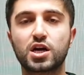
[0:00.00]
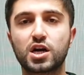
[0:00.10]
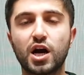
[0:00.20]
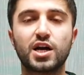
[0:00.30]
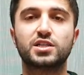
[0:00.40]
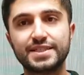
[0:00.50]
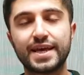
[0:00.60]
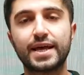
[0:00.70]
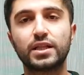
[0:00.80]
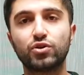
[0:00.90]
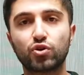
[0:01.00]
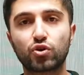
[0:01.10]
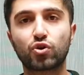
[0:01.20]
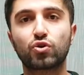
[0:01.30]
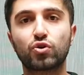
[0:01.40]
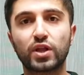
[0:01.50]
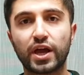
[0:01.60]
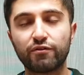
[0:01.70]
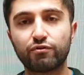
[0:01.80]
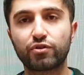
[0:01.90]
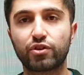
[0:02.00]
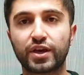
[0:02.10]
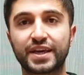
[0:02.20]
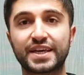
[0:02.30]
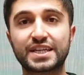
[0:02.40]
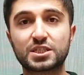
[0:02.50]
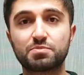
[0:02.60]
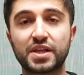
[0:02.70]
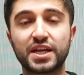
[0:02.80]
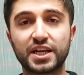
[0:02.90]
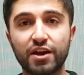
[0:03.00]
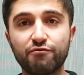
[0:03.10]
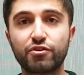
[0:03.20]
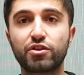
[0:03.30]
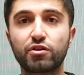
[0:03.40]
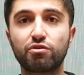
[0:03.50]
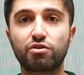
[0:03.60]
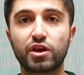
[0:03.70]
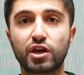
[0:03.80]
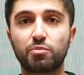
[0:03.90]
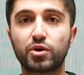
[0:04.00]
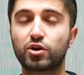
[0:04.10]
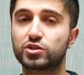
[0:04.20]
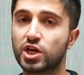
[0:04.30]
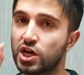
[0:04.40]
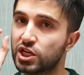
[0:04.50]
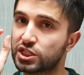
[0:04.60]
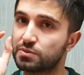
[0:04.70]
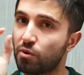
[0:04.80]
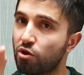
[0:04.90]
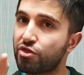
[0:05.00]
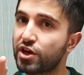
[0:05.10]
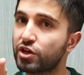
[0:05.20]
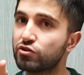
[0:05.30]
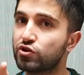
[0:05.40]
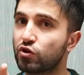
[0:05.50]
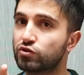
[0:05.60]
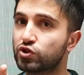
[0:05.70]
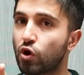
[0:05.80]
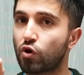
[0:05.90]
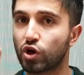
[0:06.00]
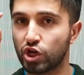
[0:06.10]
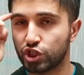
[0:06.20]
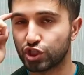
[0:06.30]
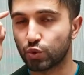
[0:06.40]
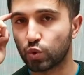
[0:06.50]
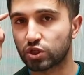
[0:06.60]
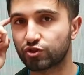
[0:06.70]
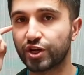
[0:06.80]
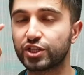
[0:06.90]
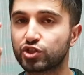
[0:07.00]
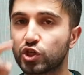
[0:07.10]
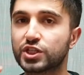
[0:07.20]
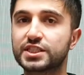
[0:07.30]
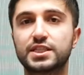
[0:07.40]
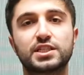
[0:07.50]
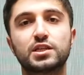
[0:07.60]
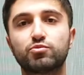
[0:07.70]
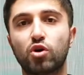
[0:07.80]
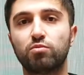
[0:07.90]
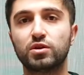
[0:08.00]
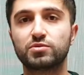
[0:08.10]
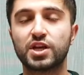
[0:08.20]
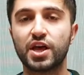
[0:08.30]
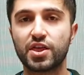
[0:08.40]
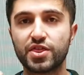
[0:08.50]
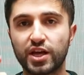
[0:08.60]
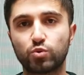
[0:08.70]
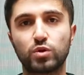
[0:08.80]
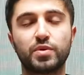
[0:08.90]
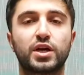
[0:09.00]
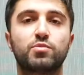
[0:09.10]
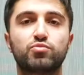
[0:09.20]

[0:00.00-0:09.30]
Guy, tell your girl everything. Explain everything you think, because small thing you don't talk, she will create non-existing problems. That will make a